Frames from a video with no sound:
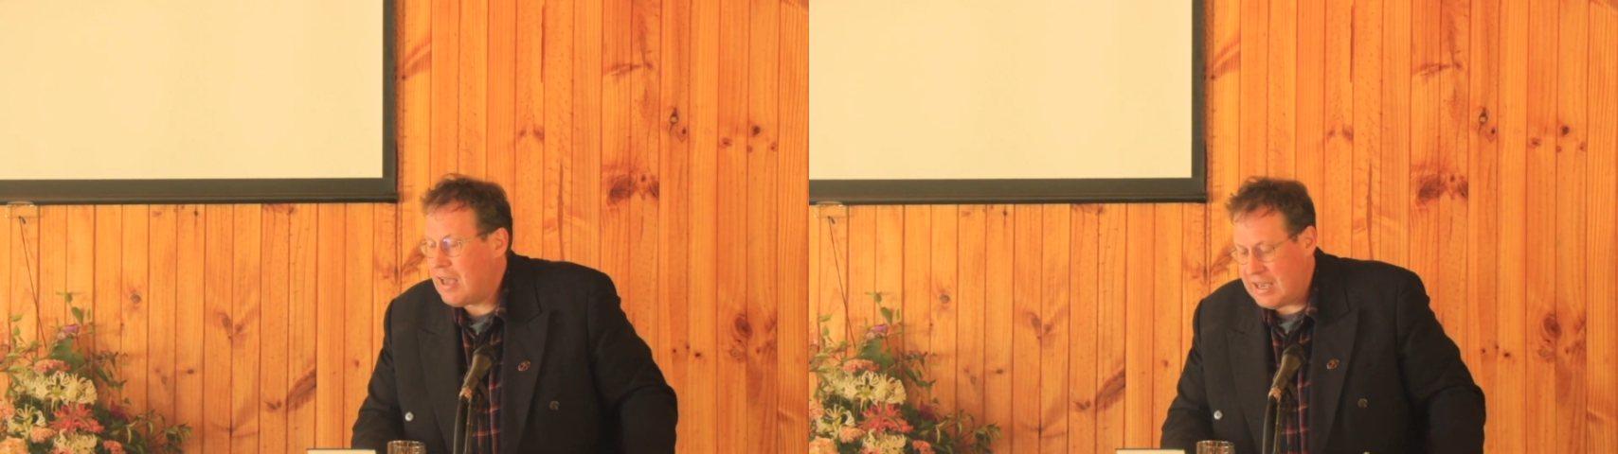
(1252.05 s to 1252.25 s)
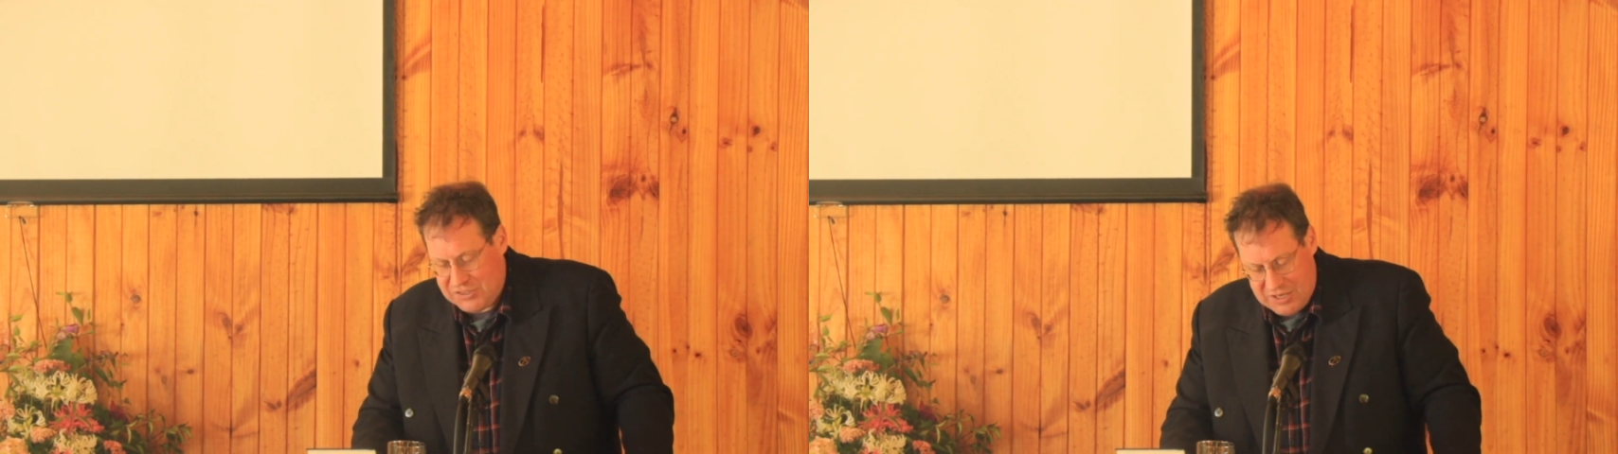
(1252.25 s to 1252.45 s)

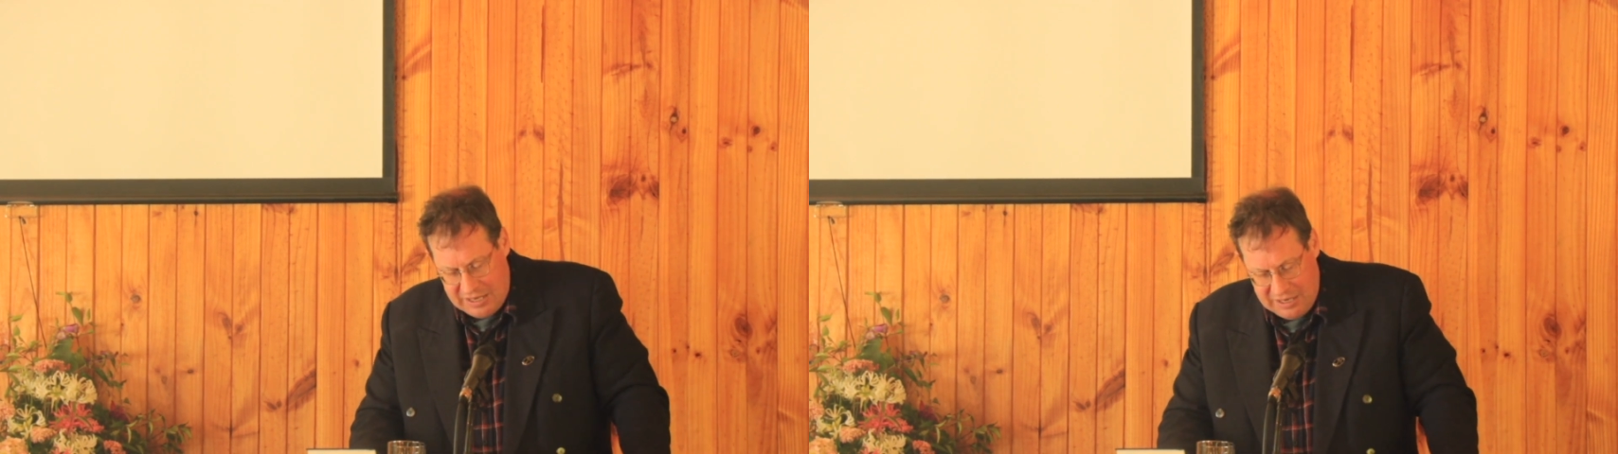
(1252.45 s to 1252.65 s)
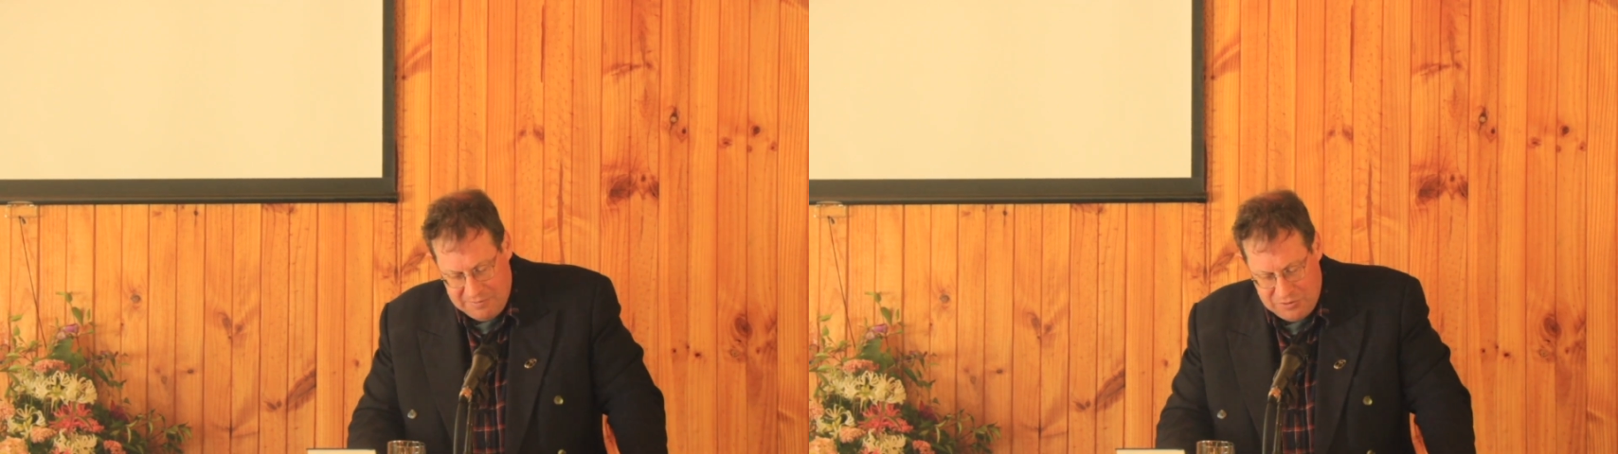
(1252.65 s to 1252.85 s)
as the
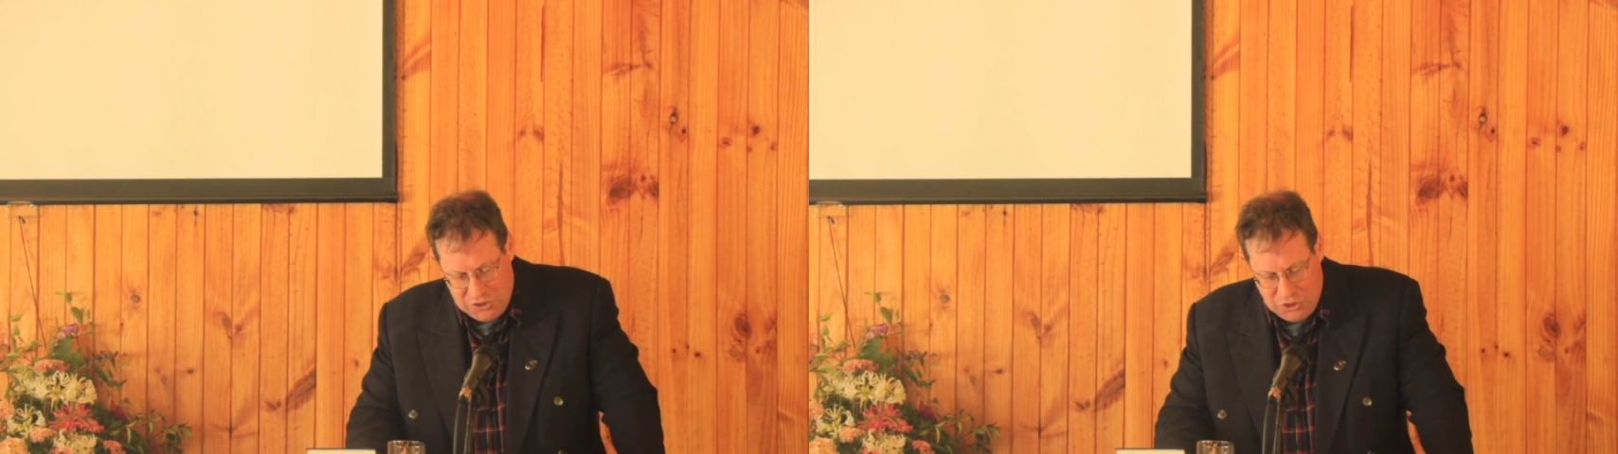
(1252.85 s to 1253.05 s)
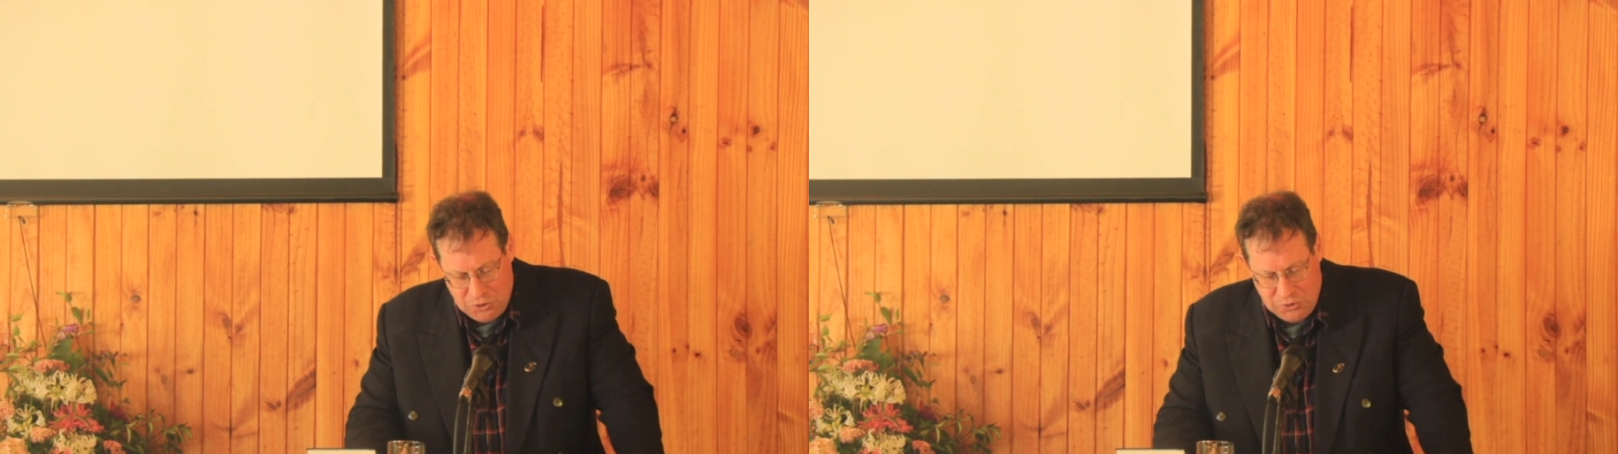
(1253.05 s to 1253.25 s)
King of the
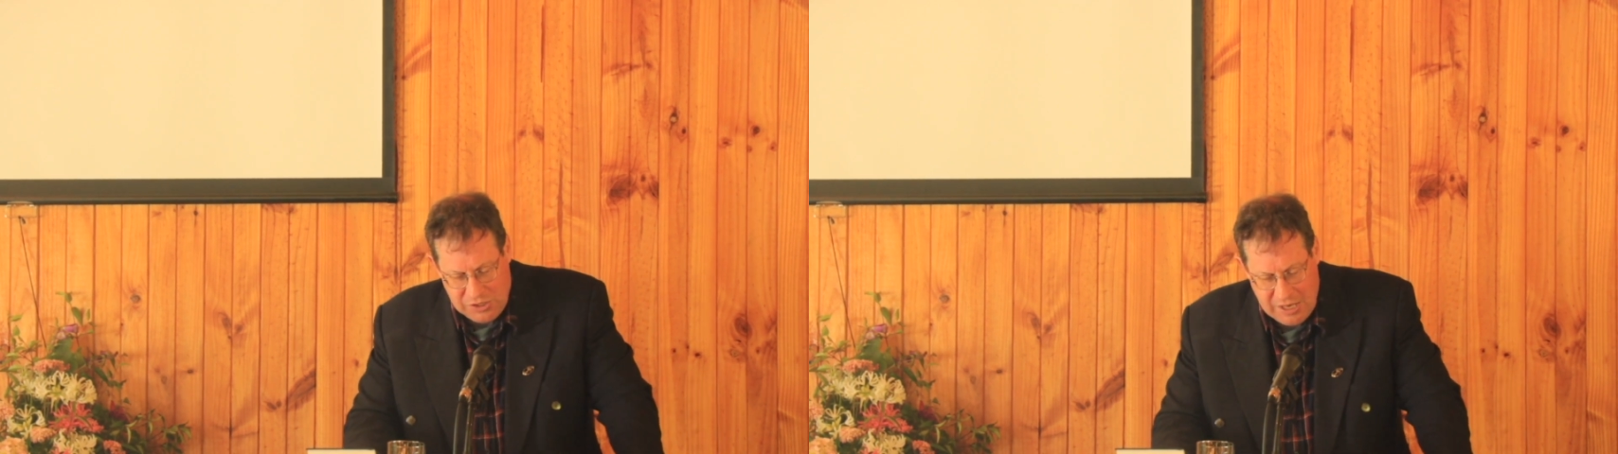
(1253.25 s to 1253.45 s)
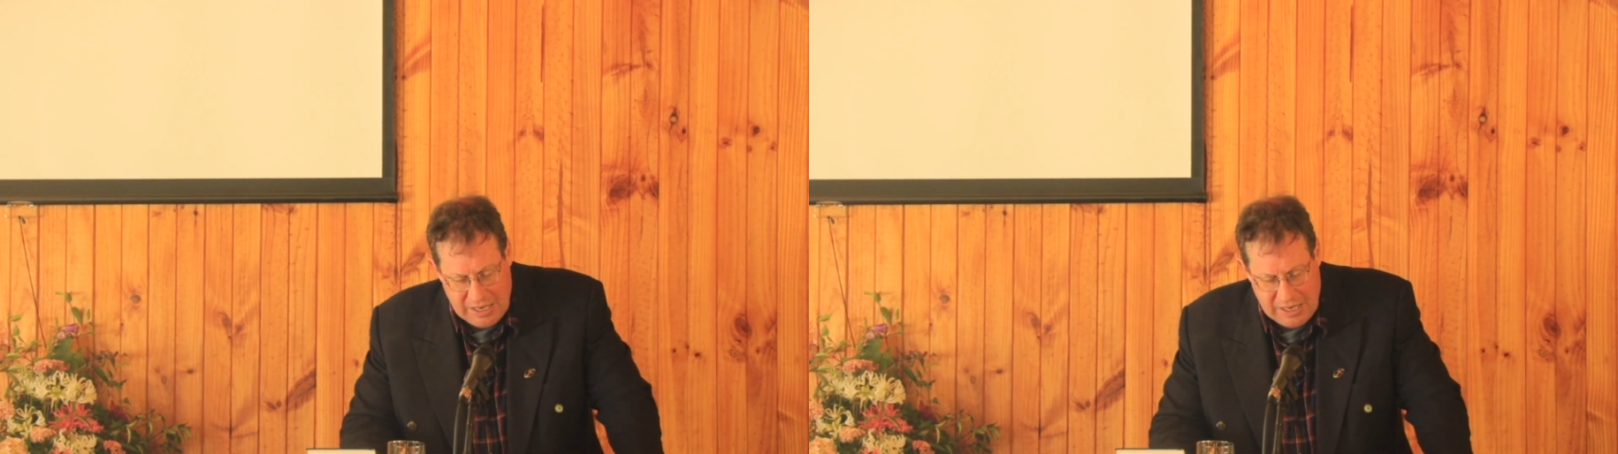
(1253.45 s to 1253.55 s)
Jews,